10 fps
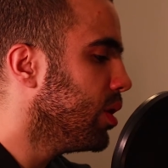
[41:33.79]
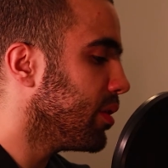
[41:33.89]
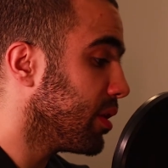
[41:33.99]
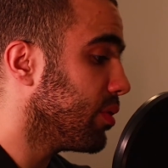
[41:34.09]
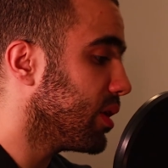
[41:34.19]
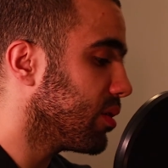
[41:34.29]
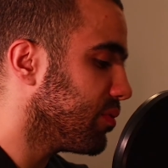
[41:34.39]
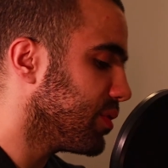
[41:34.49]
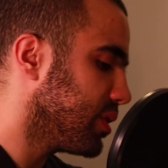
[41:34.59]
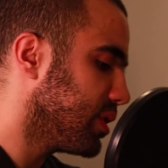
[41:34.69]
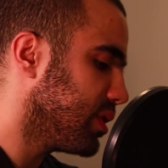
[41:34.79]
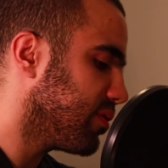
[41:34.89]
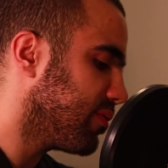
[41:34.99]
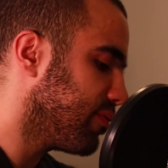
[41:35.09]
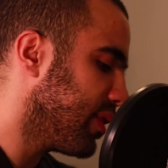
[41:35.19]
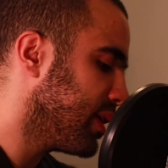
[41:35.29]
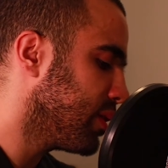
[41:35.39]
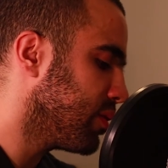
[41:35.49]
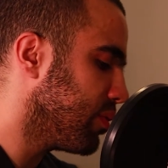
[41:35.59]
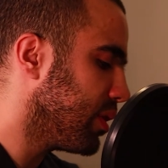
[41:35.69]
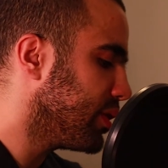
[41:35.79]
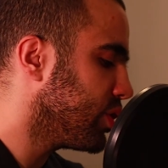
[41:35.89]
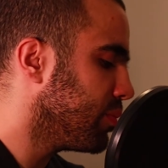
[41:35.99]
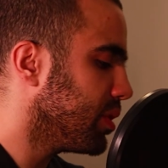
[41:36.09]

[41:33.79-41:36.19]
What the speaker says: theoretical physics, is finding the relation